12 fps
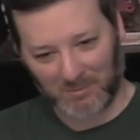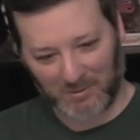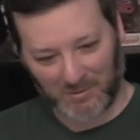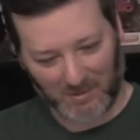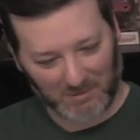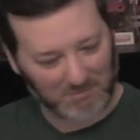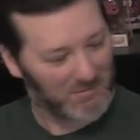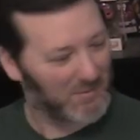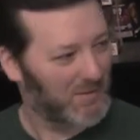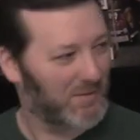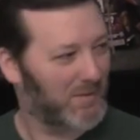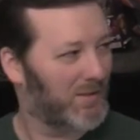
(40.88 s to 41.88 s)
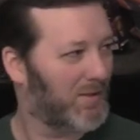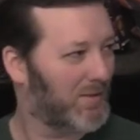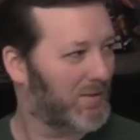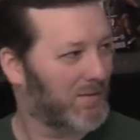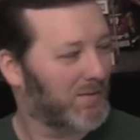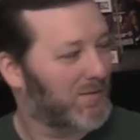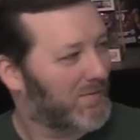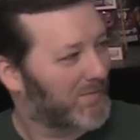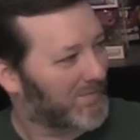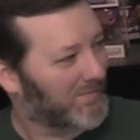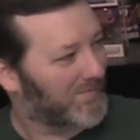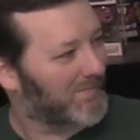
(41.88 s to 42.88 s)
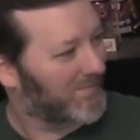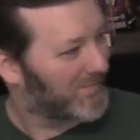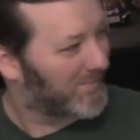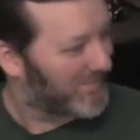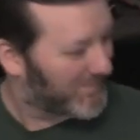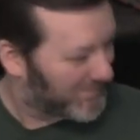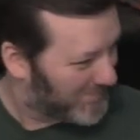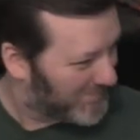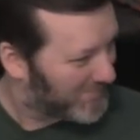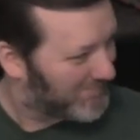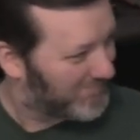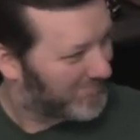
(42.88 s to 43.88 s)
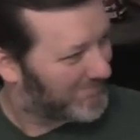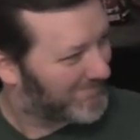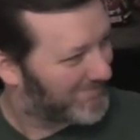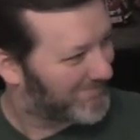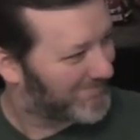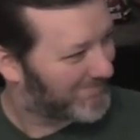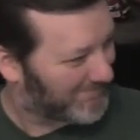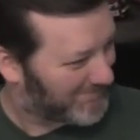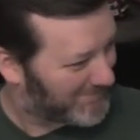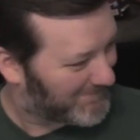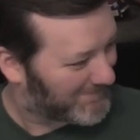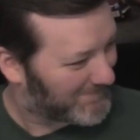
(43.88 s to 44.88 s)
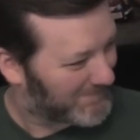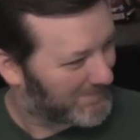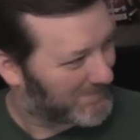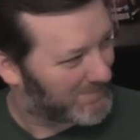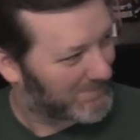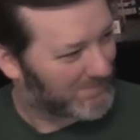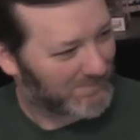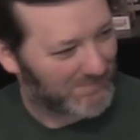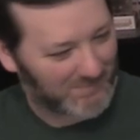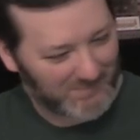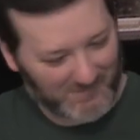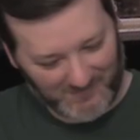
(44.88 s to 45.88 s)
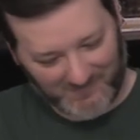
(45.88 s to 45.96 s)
(not speaking)